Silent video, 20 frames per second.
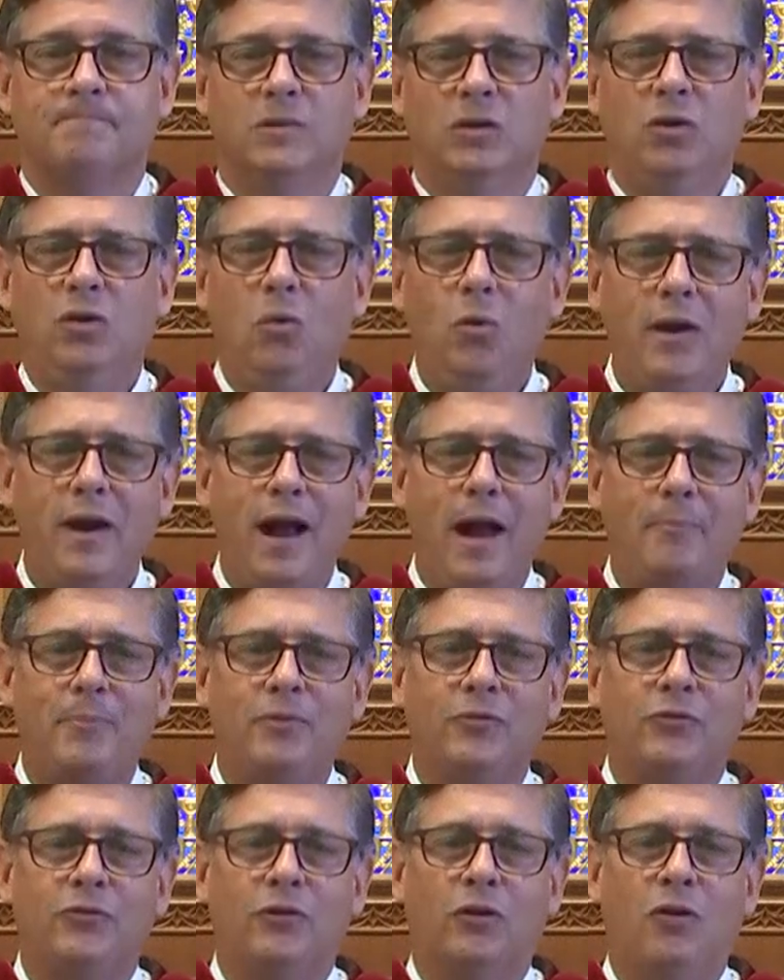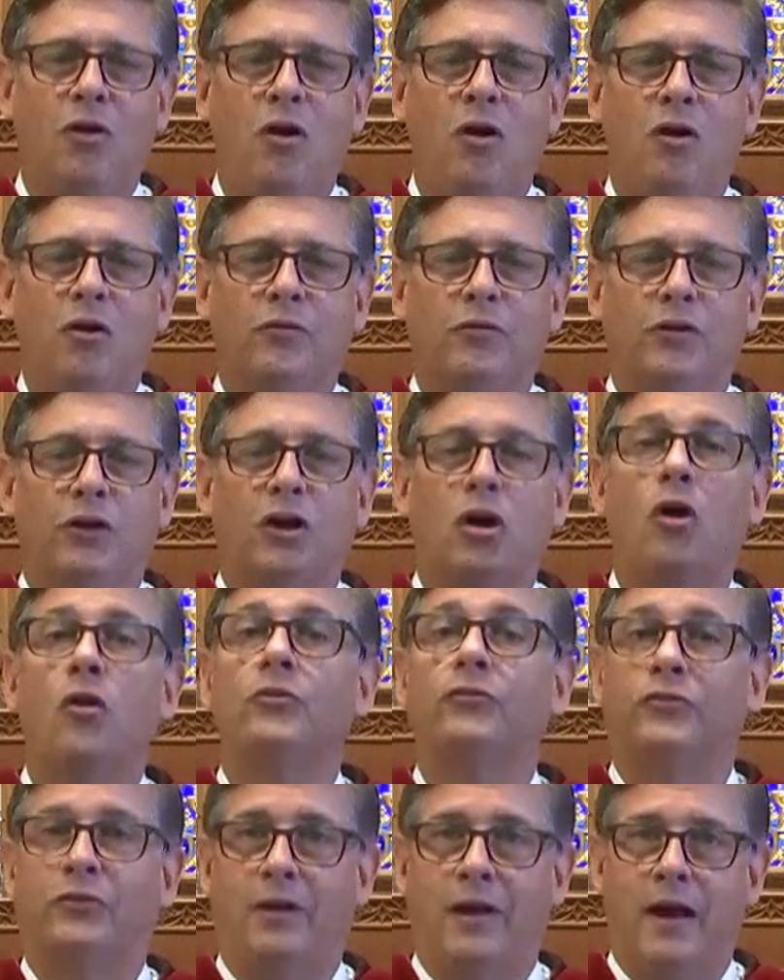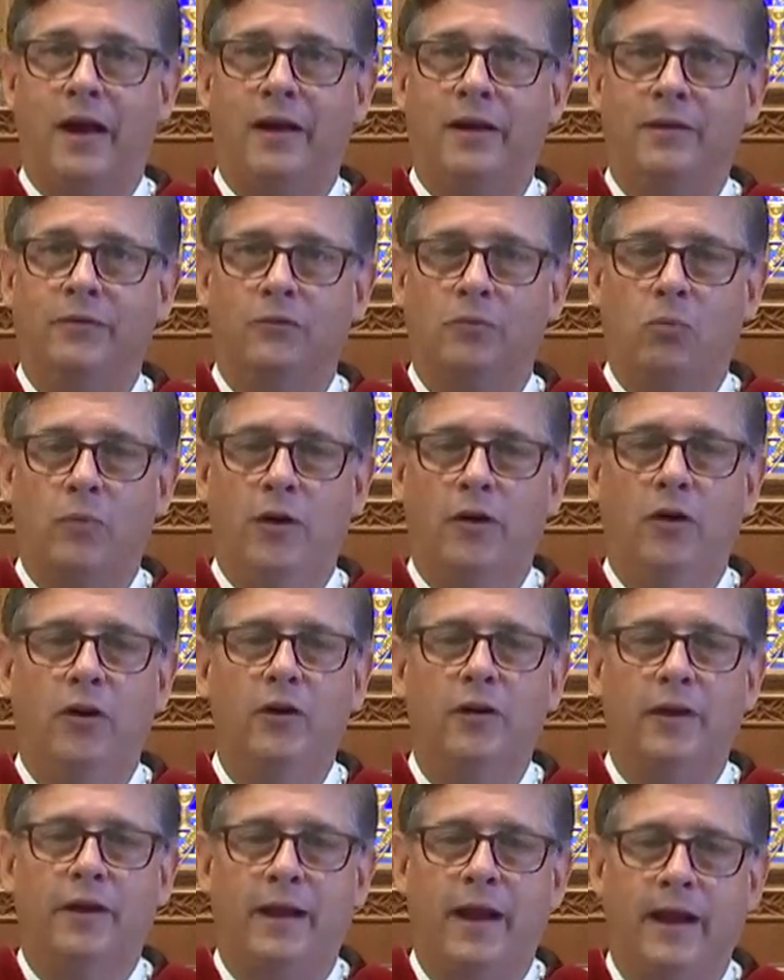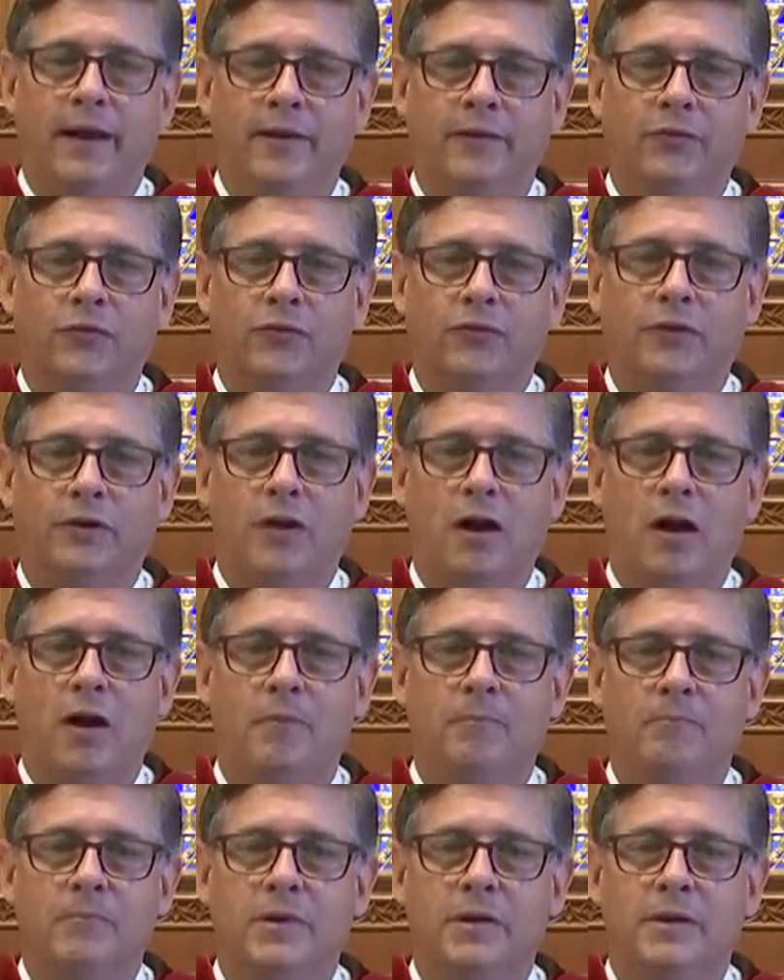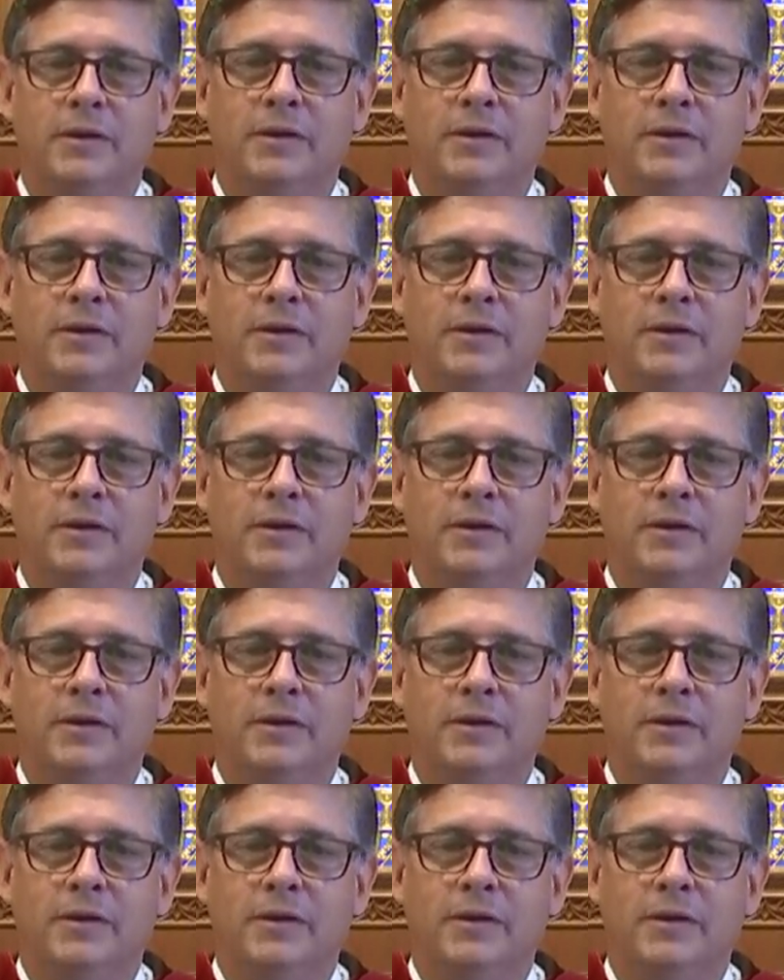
Look what happens along the coastline when hurricanes come.